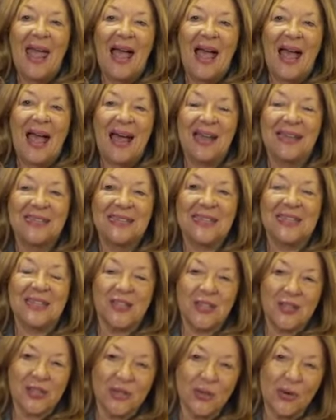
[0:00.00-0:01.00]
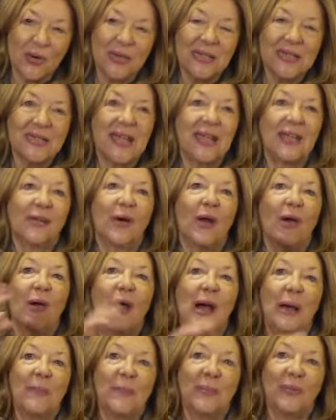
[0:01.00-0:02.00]
And it's the story as they grow
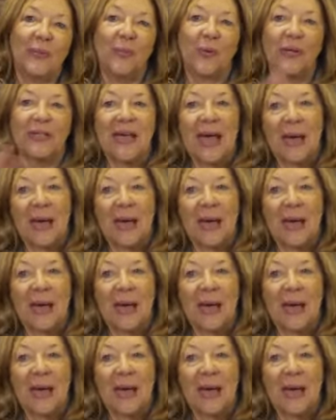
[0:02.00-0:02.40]
up and what